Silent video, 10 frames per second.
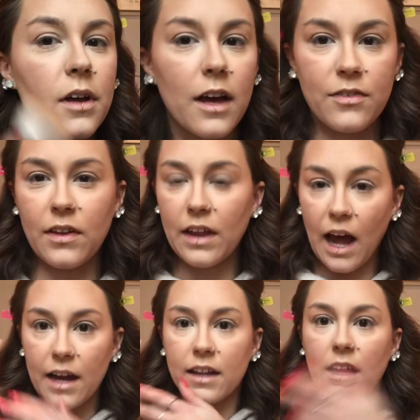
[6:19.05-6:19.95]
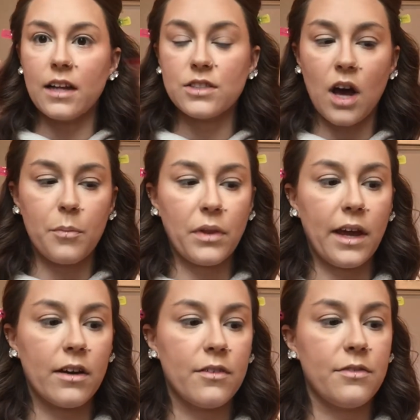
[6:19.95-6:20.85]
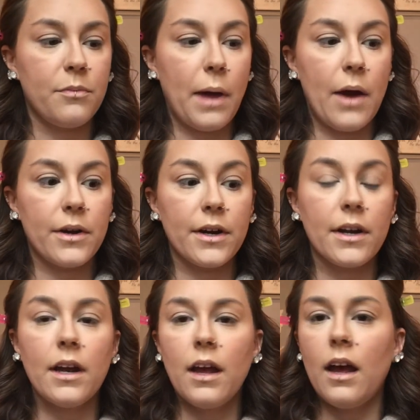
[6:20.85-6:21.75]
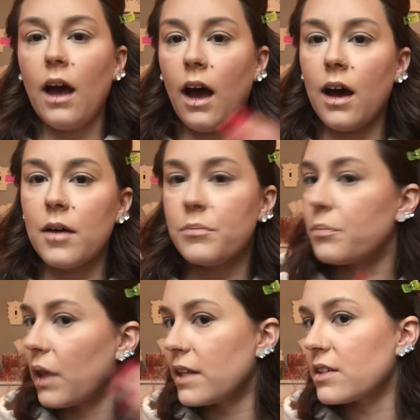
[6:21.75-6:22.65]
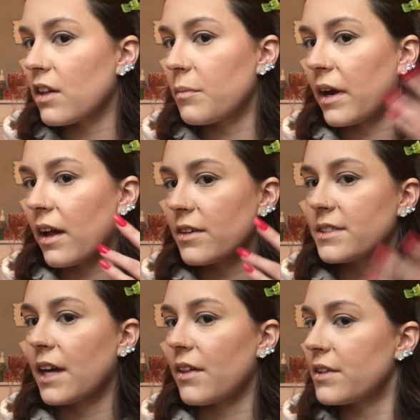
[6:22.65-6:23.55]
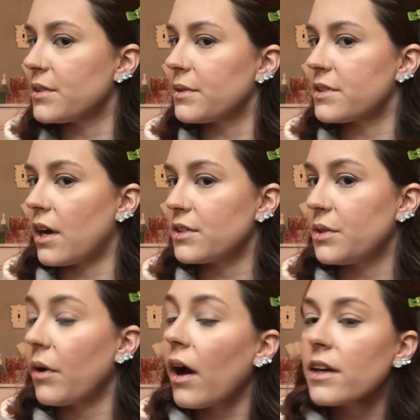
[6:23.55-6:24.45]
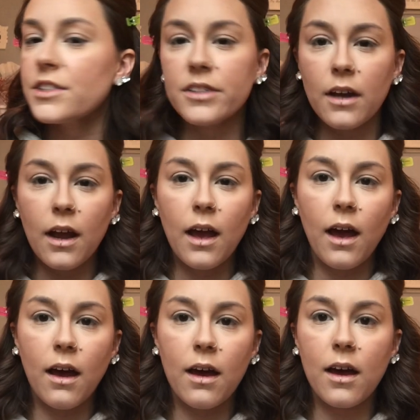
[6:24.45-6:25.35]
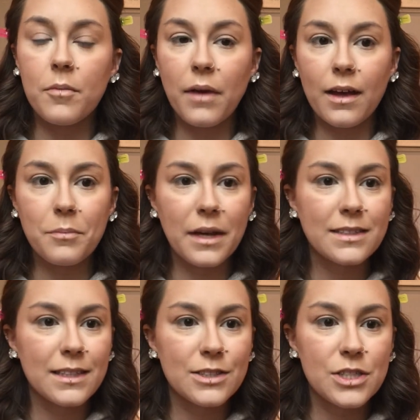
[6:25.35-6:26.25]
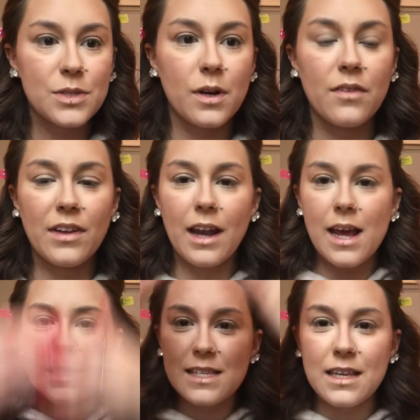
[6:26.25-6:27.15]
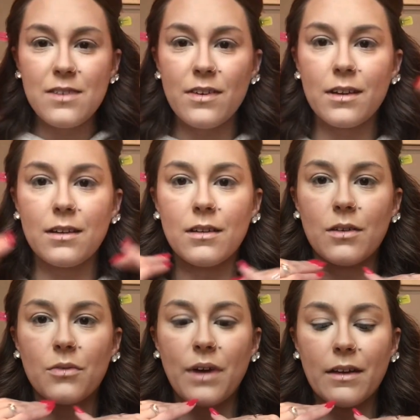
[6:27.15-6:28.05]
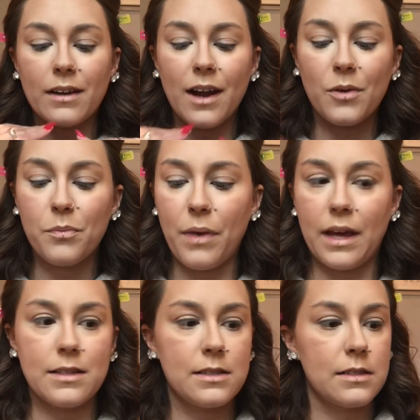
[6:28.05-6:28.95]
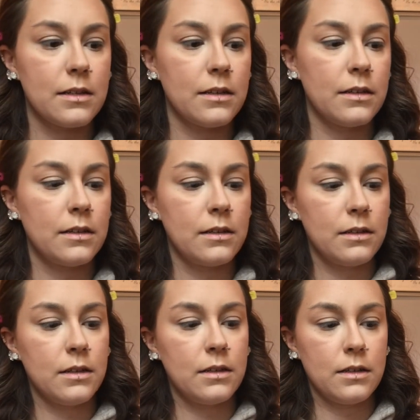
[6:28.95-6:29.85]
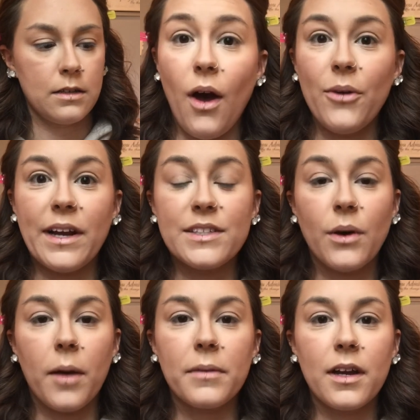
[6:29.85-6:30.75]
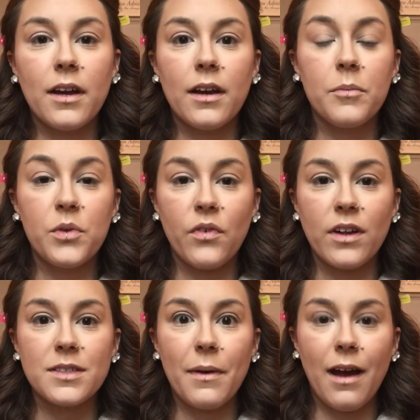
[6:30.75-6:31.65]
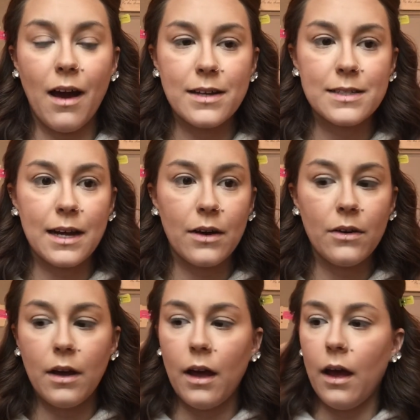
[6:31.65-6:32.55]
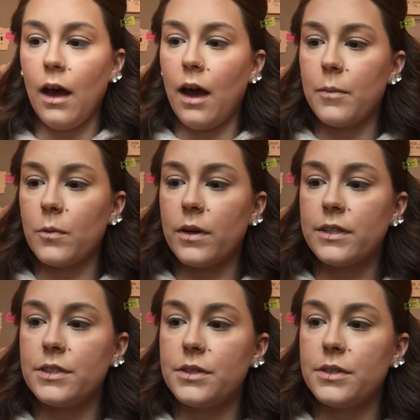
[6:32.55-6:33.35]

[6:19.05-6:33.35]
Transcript: I find that adding that top layer of powder blends all of my colors together so it's not too harsh and makes it just sort of a nice, even, rounded out base. Alright, so I'm going to move on to my eyes now. I'm going